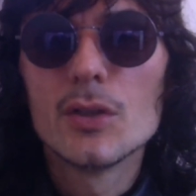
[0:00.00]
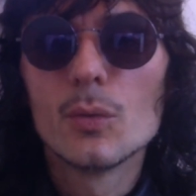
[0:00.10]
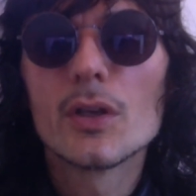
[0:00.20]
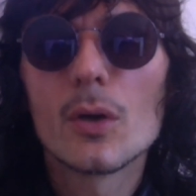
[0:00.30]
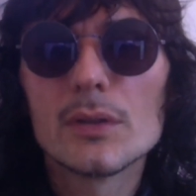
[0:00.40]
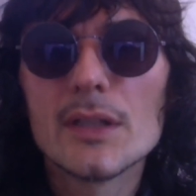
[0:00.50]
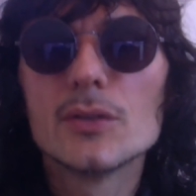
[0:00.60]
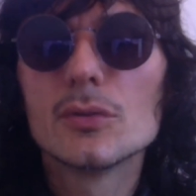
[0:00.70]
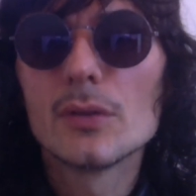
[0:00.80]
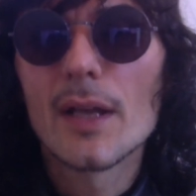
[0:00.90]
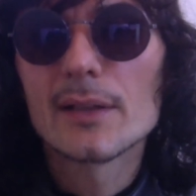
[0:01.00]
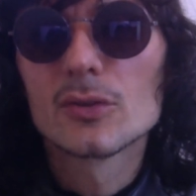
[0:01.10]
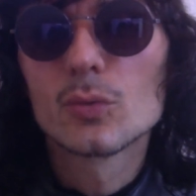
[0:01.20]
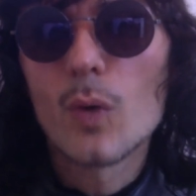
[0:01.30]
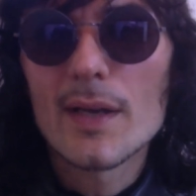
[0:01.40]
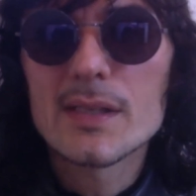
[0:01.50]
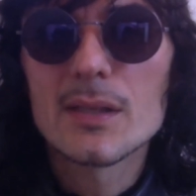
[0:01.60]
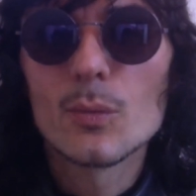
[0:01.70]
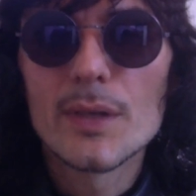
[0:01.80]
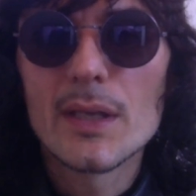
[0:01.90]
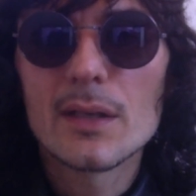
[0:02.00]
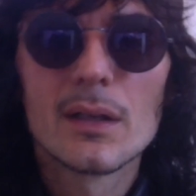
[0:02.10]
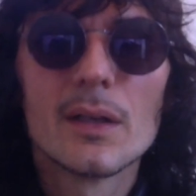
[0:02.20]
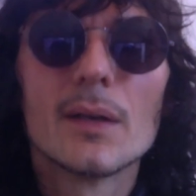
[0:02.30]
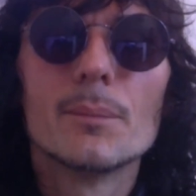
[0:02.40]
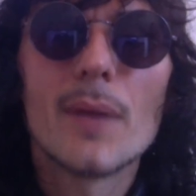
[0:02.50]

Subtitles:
you would only do like twice a week, mm-hmm.